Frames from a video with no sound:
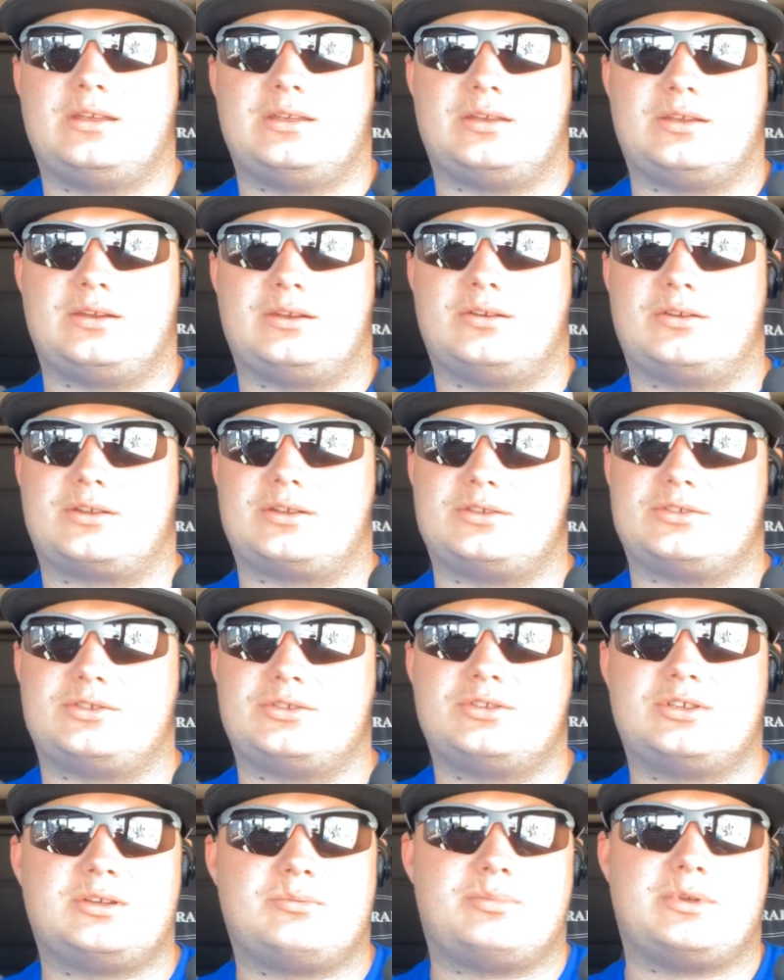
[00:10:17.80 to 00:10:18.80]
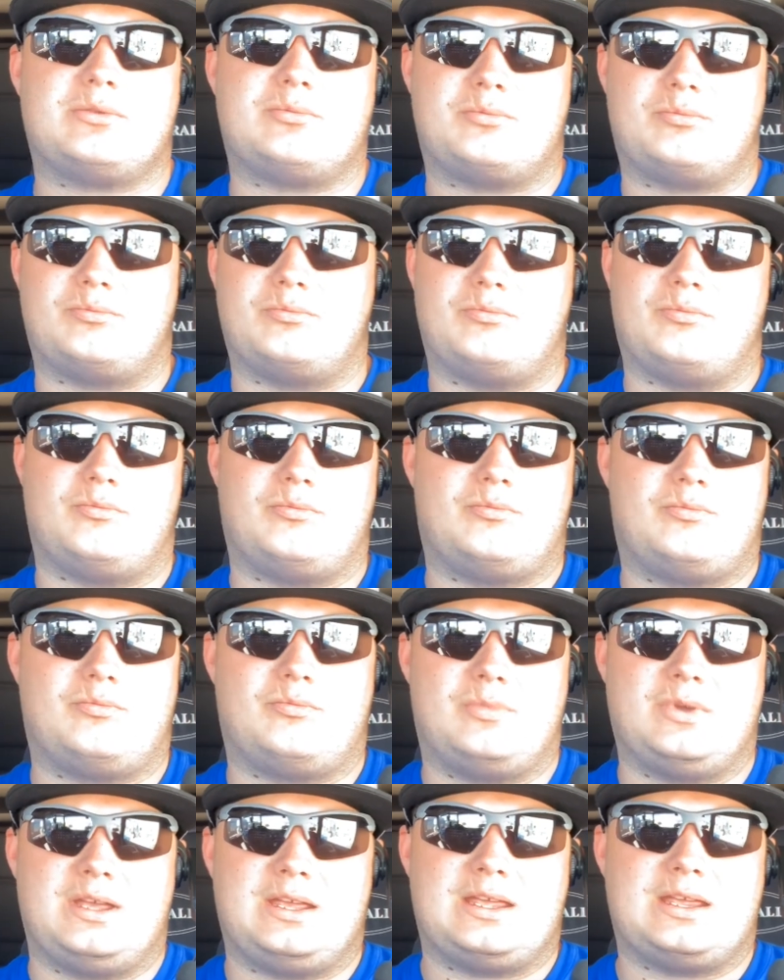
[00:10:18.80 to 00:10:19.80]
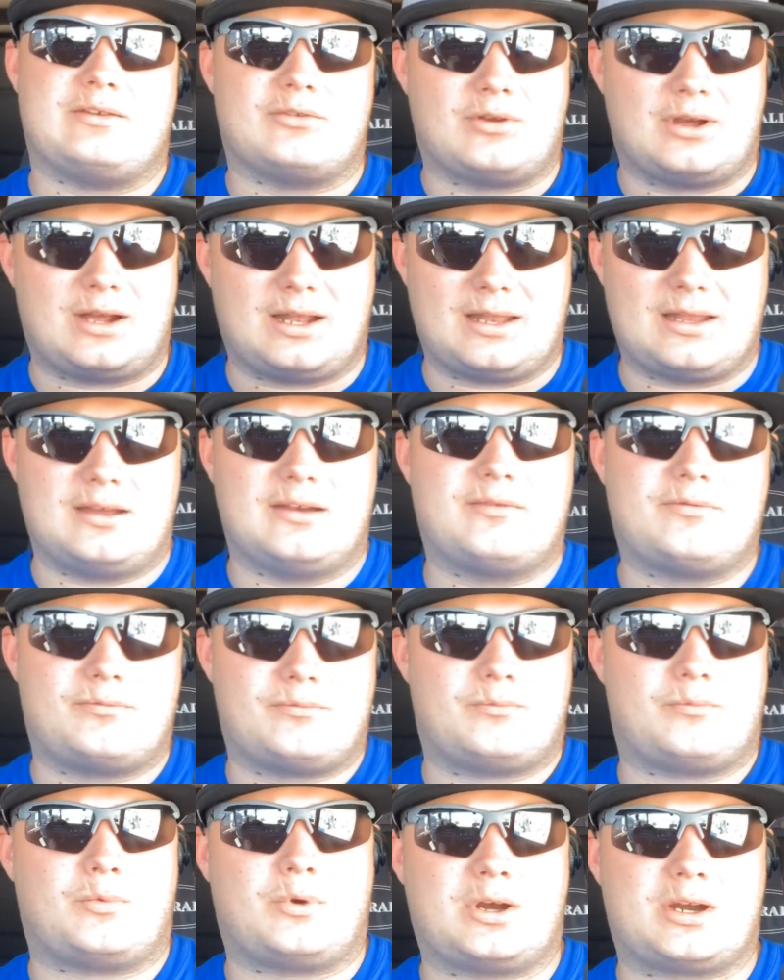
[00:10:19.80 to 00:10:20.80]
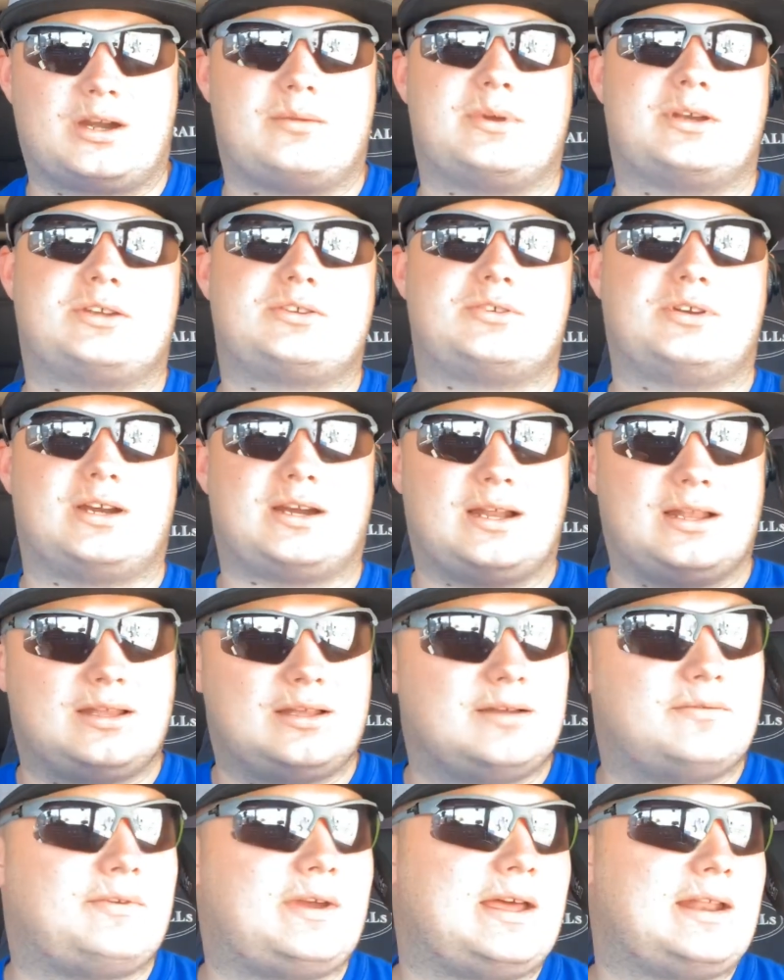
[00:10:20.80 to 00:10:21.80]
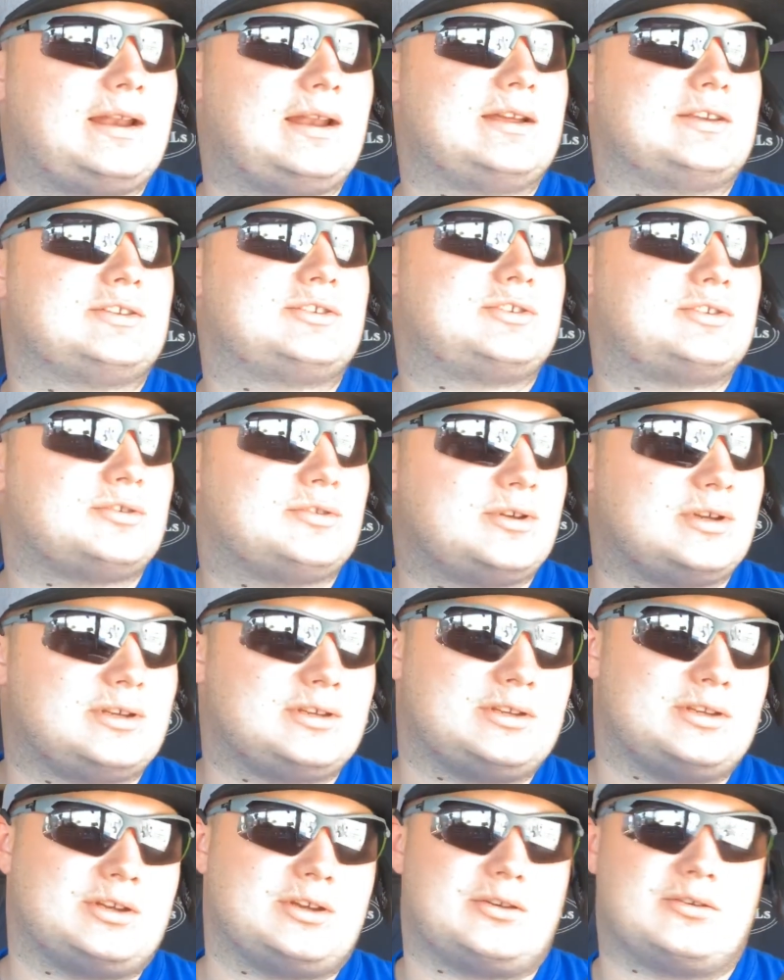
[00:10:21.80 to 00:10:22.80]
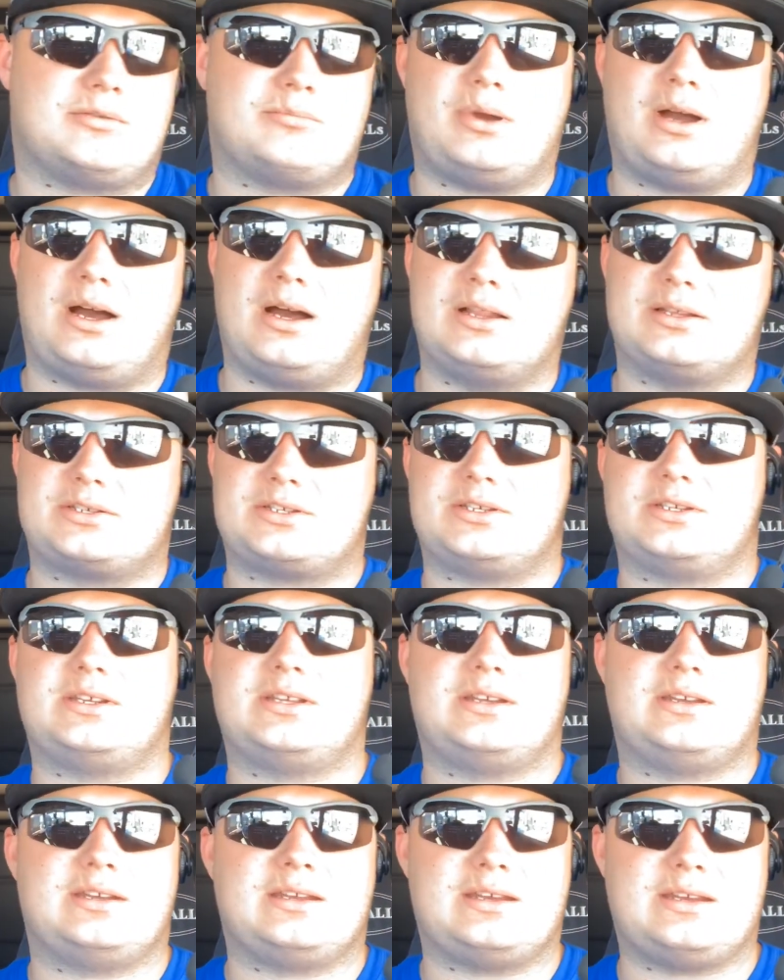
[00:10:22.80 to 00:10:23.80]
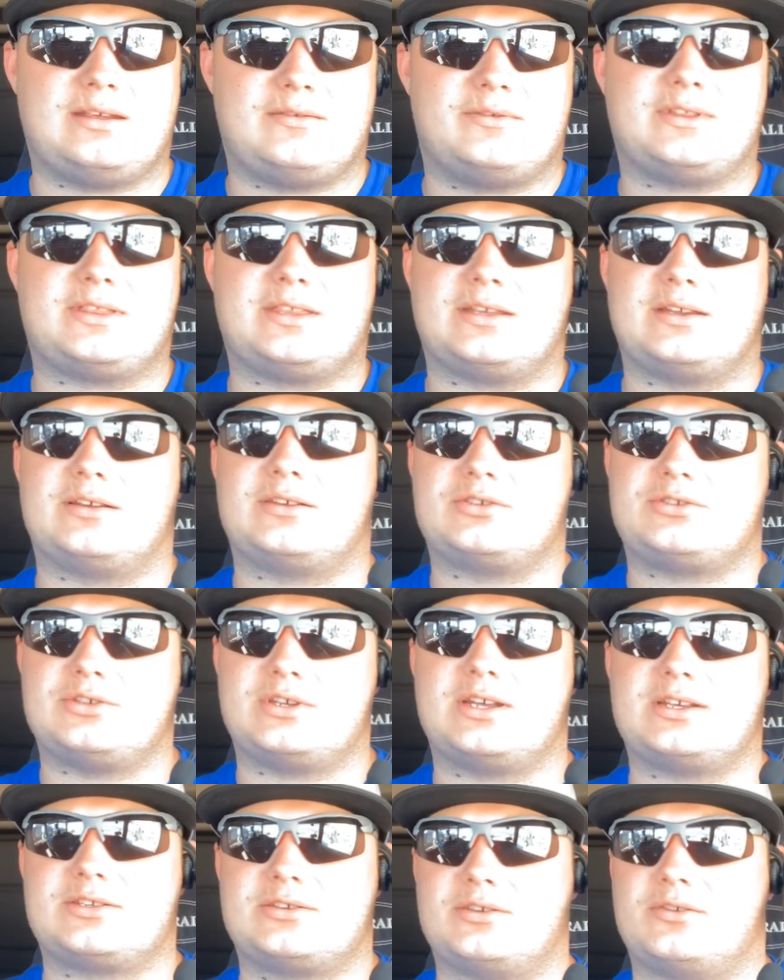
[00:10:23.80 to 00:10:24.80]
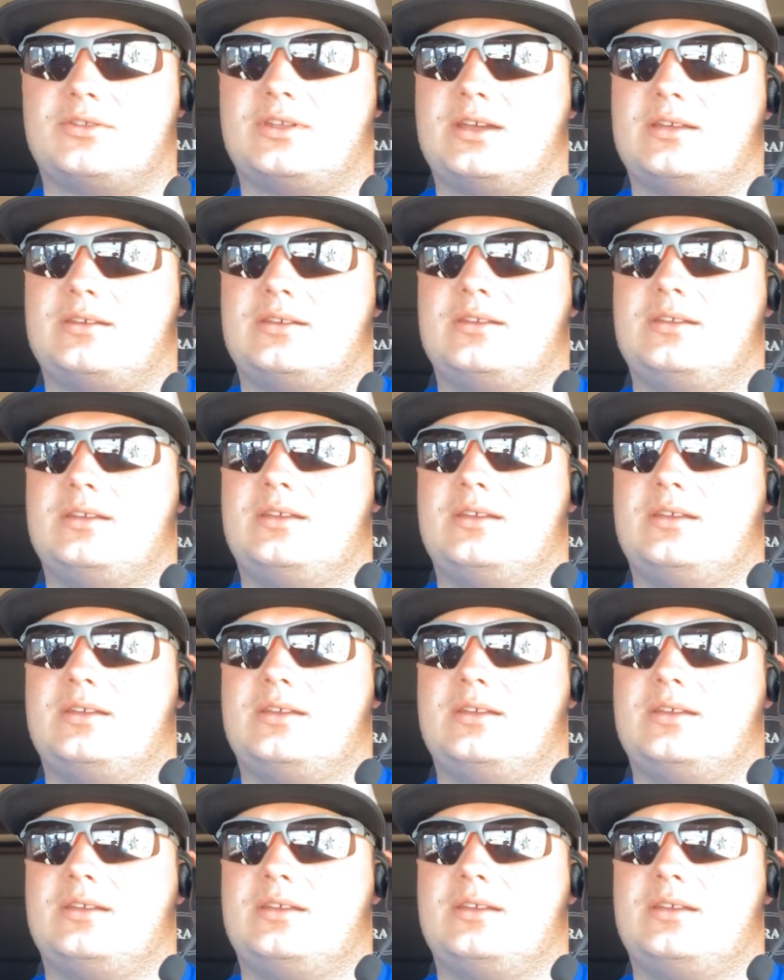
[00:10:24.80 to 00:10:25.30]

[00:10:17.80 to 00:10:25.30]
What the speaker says: because you could be, even though I love working on my truck, I love adding lights to it, and polishing it and then everything else. You guys know that.